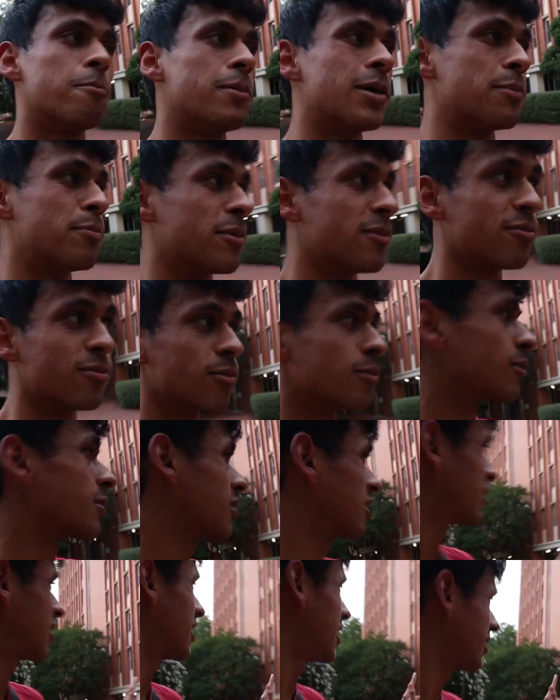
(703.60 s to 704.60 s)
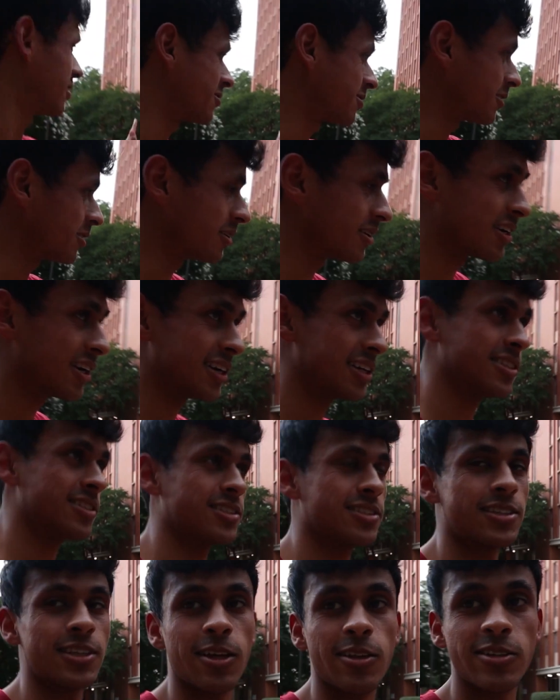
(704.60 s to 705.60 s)
But before I show you
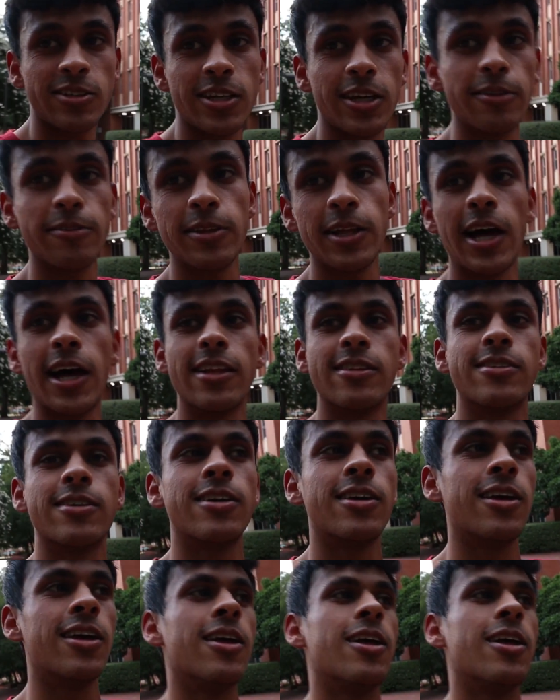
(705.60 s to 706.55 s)
guys the other side of that,